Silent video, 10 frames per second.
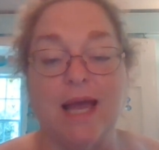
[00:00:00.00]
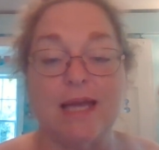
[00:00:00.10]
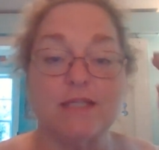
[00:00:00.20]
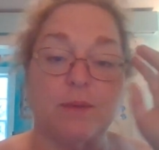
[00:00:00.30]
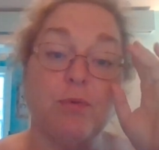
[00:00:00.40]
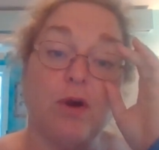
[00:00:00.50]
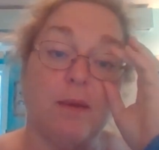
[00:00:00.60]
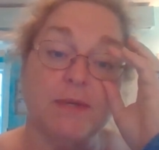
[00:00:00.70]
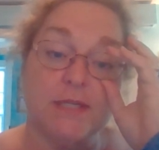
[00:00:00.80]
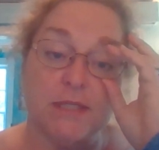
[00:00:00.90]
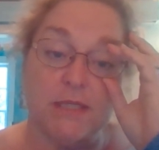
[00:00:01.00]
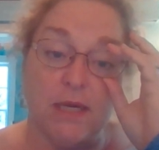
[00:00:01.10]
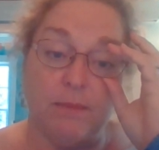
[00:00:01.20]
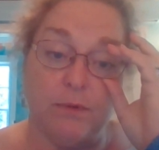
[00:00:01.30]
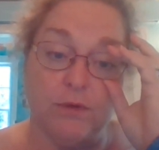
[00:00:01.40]
As I promised,
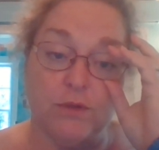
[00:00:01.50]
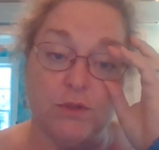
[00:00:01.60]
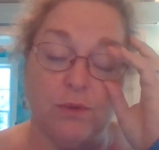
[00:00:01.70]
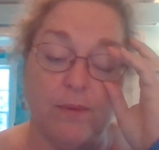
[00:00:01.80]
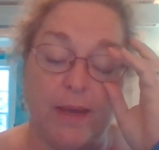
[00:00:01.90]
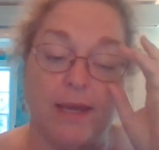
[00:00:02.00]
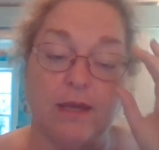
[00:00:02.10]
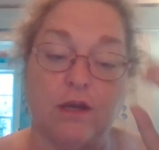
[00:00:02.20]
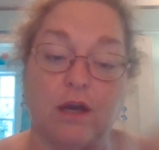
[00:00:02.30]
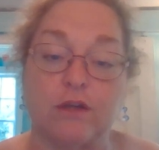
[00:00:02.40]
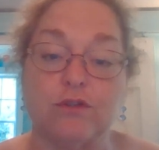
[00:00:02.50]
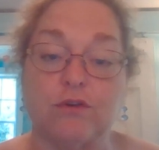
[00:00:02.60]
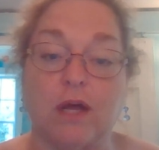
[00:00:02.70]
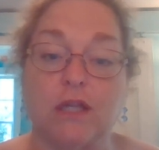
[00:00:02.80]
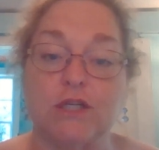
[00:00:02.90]
I'm going to do a
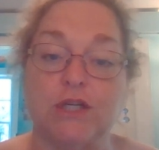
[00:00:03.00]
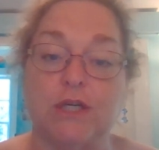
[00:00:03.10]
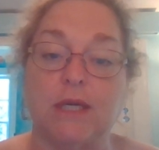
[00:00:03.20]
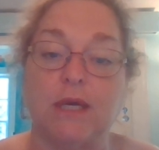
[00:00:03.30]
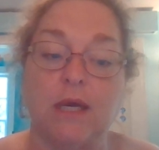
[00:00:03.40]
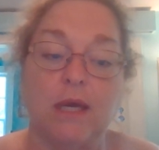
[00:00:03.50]
astrology